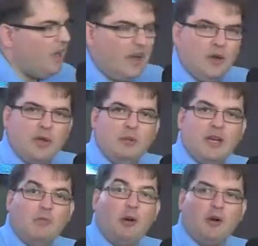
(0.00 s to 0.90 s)
Uh, we're gonna
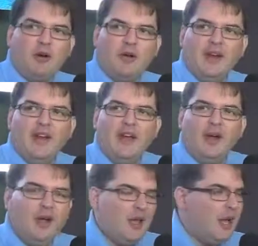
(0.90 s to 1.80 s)
bring up poker right now.
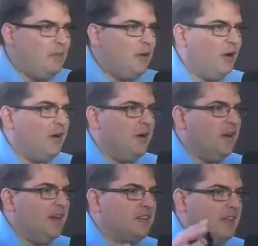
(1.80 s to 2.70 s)
And poker
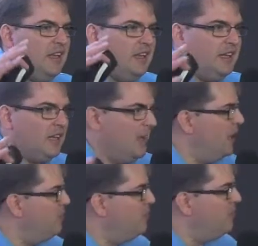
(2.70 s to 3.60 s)
is a neat
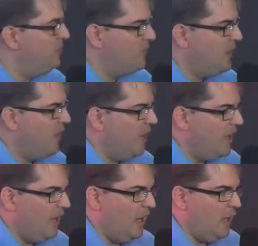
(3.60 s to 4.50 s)
game.
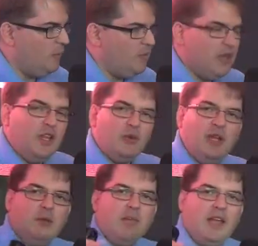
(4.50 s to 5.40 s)
Um, the
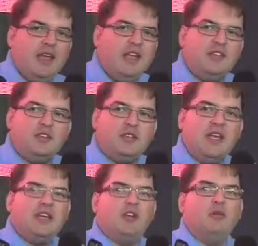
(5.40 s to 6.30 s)
way you play it is you
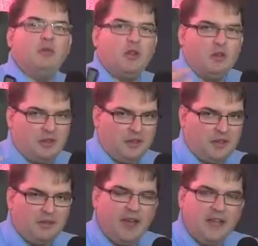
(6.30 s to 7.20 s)
take your Bluetooth
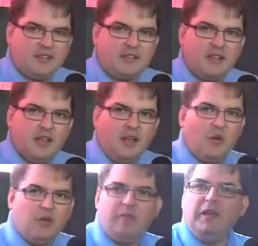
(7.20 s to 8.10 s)
device
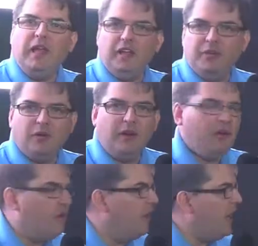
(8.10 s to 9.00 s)
whether it be Android
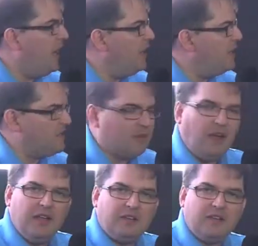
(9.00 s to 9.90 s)
or iOS
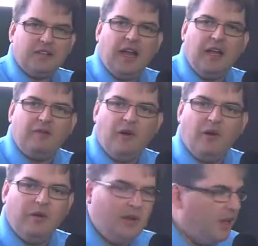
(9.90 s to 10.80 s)
device, such as an
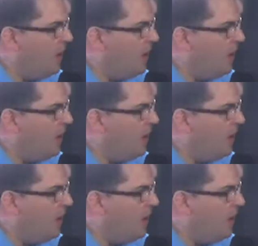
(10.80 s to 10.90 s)
iPhone